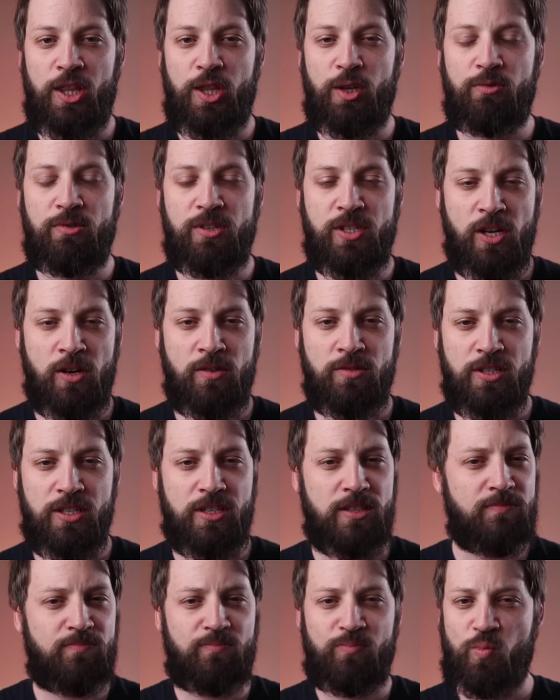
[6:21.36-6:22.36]
The
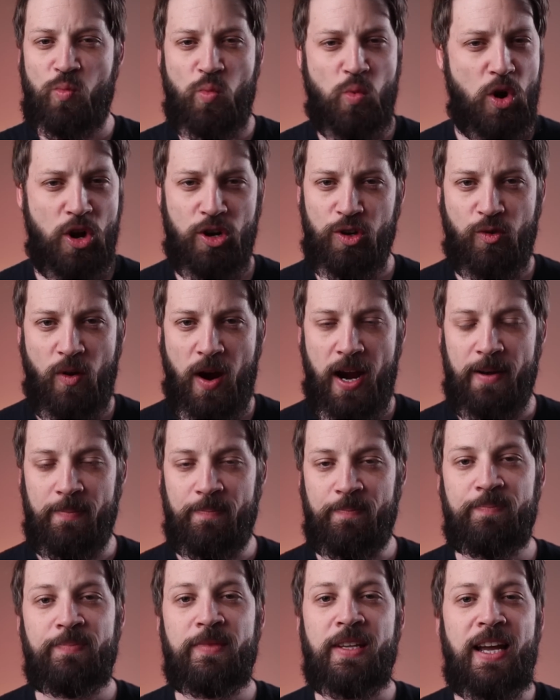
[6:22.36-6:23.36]
results weren't great.
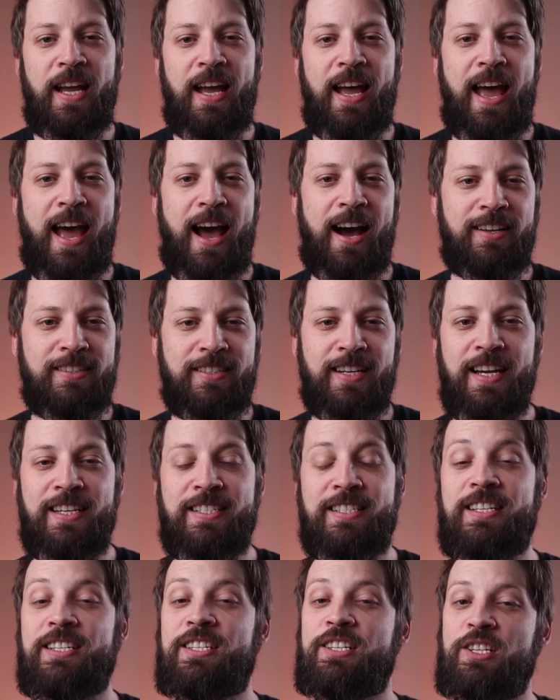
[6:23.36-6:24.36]
Our
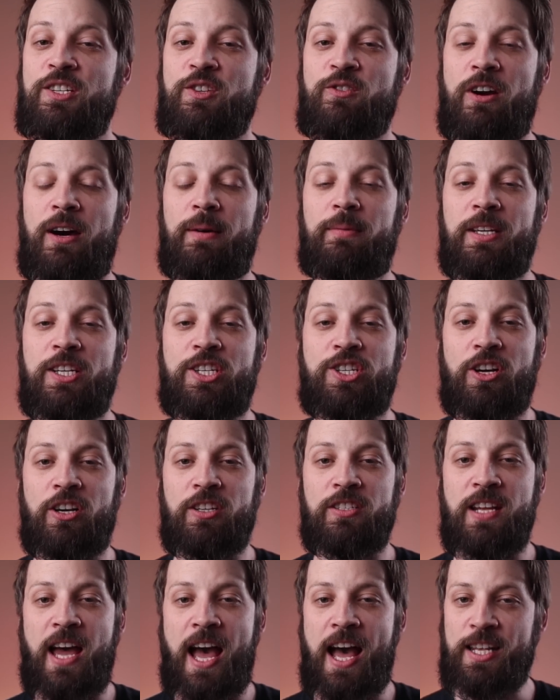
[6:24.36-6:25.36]
tasters describe these
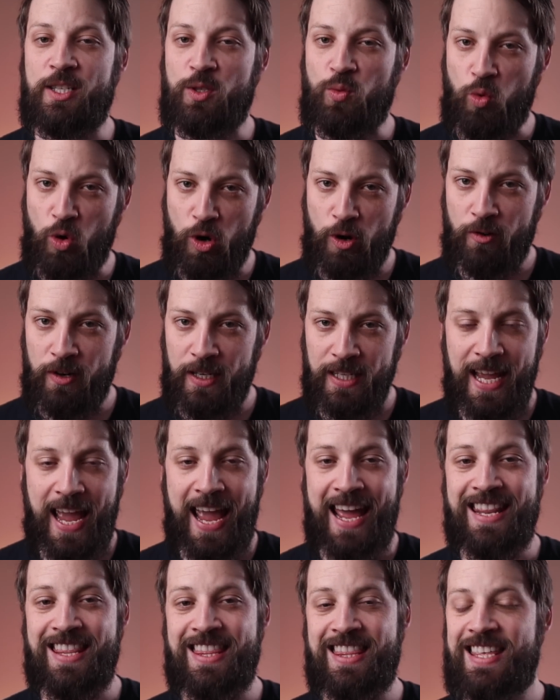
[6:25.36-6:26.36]
shots as watery
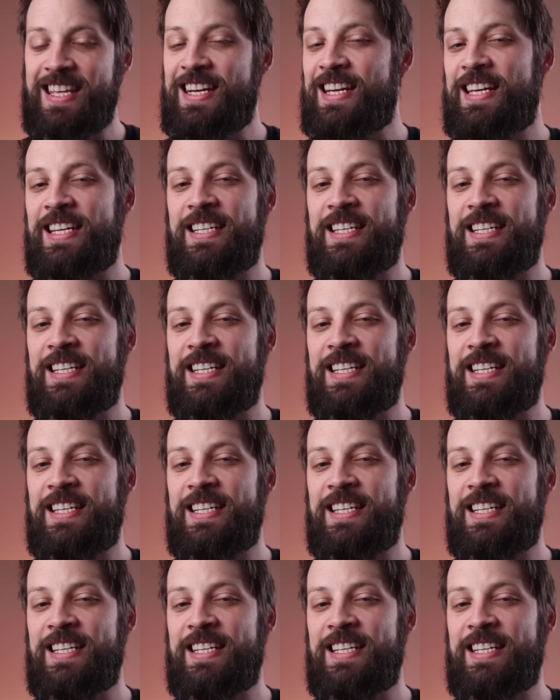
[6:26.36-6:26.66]
and thinner